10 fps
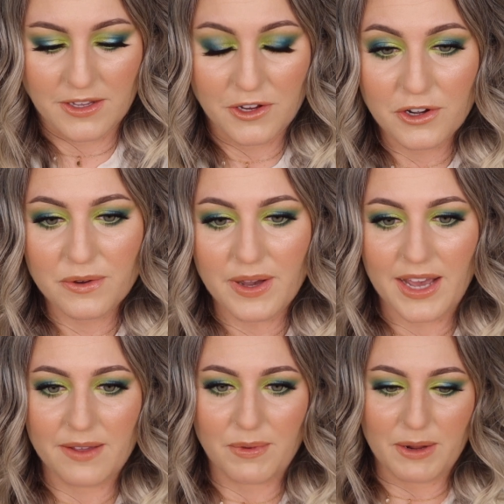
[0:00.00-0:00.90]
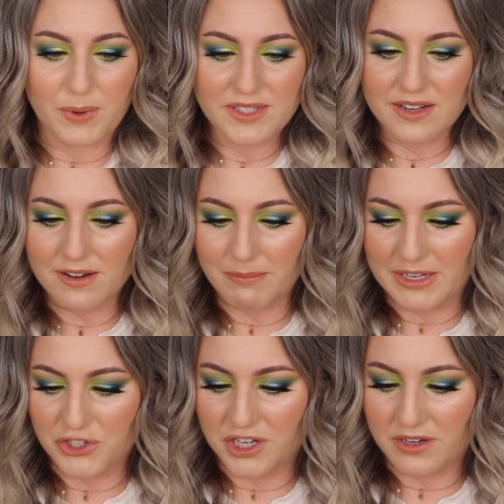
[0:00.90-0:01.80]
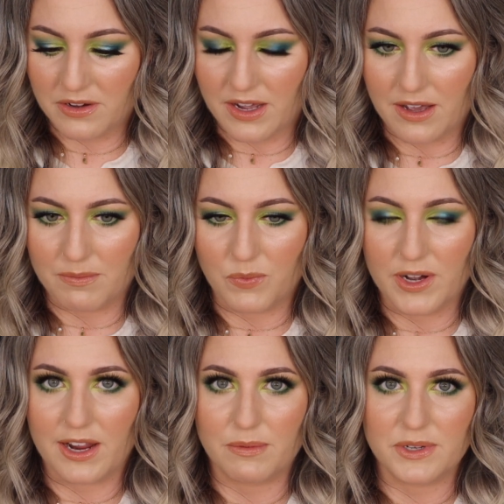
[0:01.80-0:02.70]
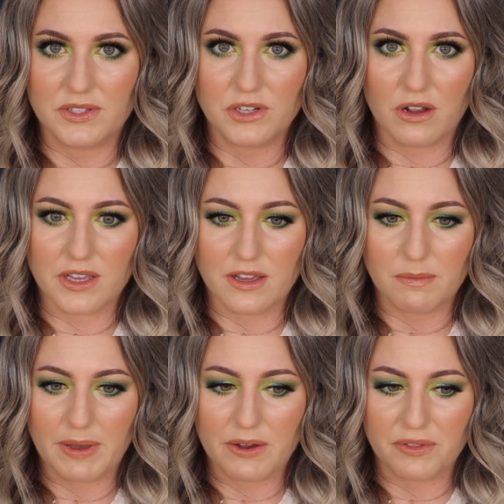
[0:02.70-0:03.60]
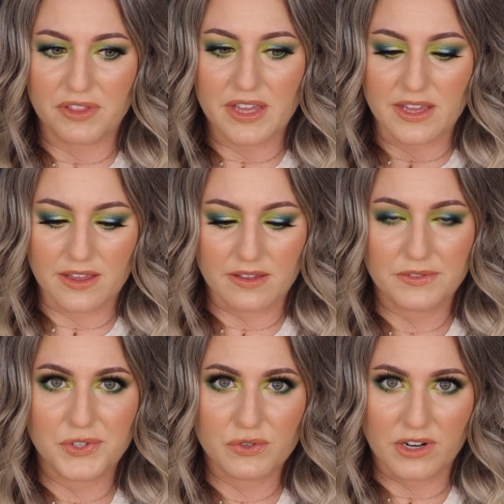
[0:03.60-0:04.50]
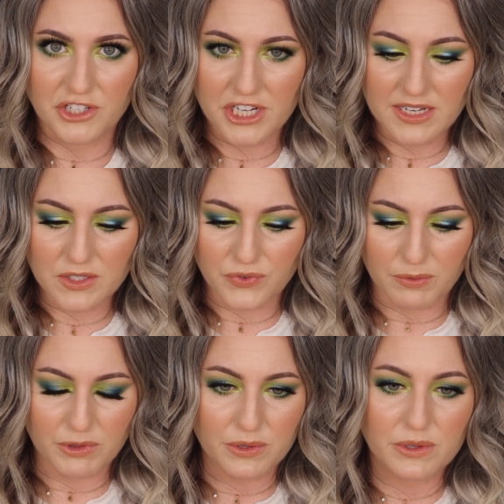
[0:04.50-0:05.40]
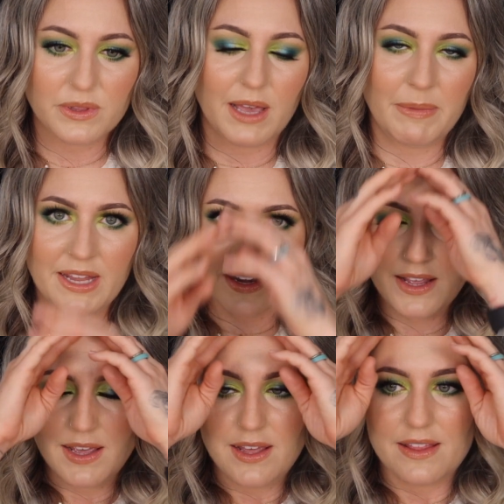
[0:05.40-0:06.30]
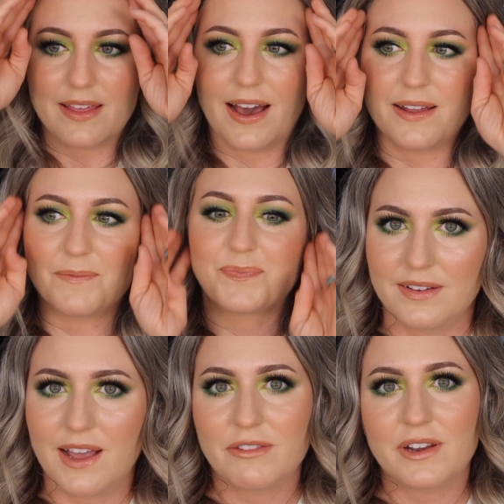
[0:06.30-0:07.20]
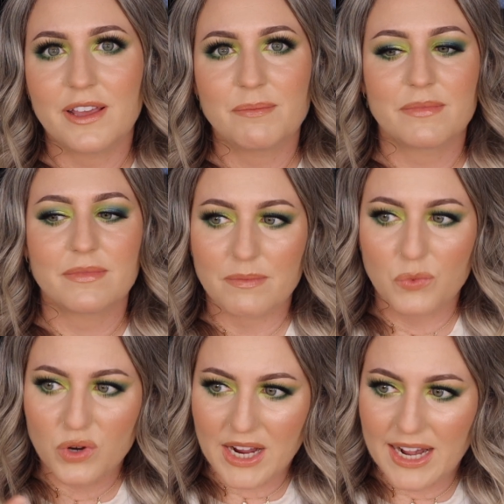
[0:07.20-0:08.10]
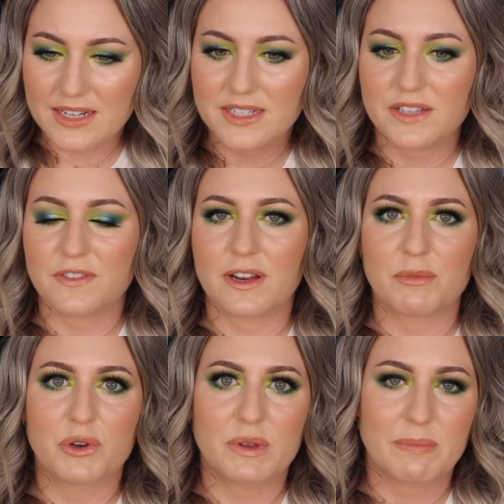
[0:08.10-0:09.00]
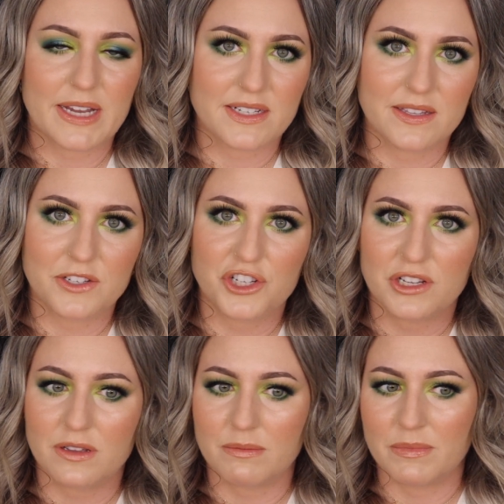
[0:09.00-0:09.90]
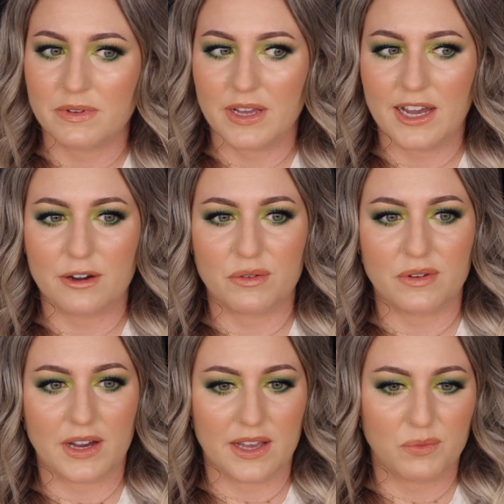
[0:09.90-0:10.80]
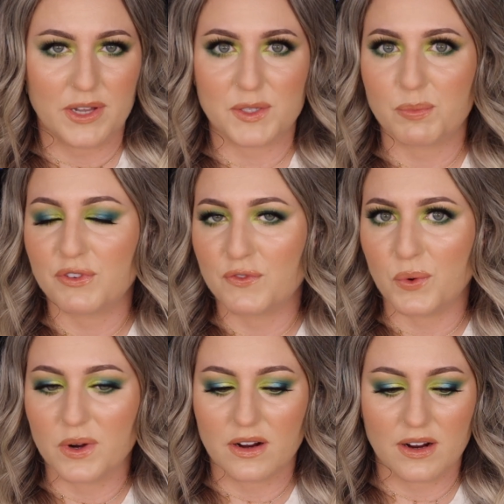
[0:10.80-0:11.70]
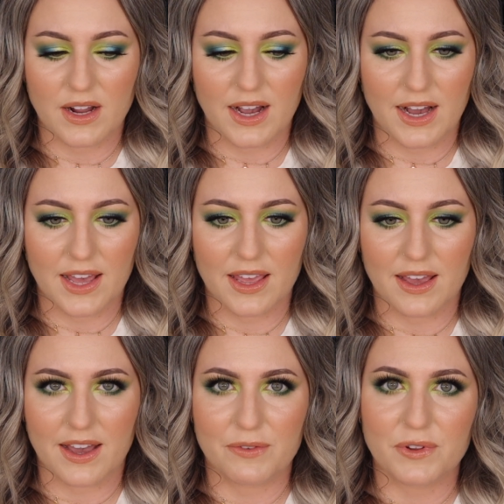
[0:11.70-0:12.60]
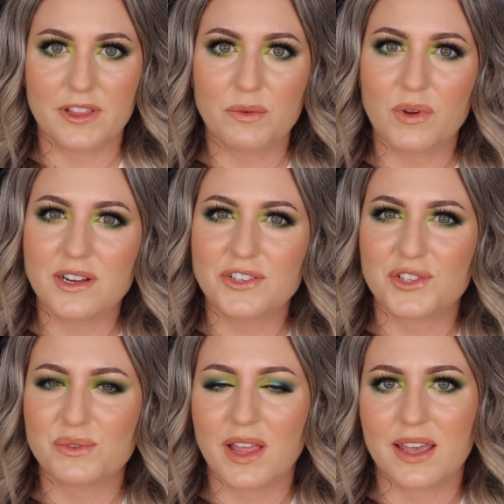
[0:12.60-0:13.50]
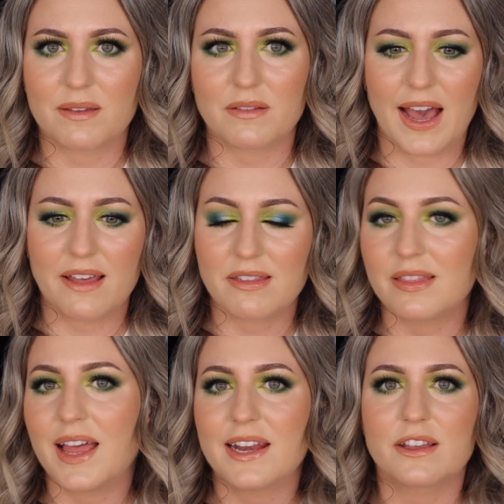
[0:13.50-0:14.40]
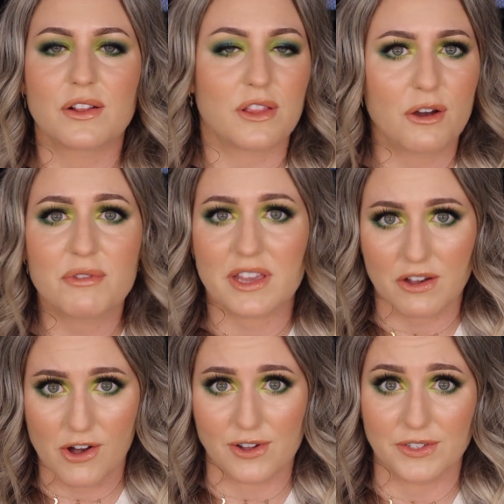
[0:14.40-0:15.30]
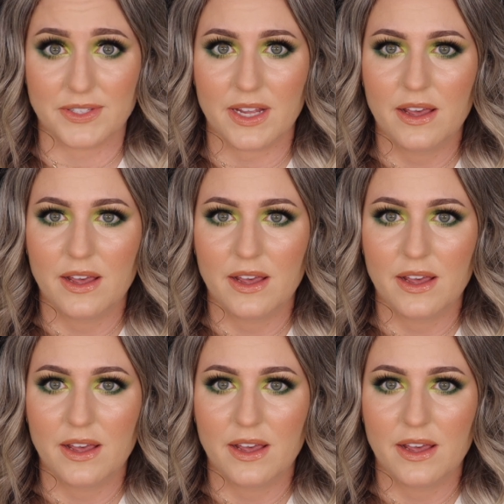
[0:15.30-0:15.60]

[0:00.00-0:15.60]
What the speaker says: You know, I was gonna mention when I was talking about the scrunchies from Lululemon, that now that I'm more active and I'm going back to the gym how I was before, I really want to do like athletic clothing hauls,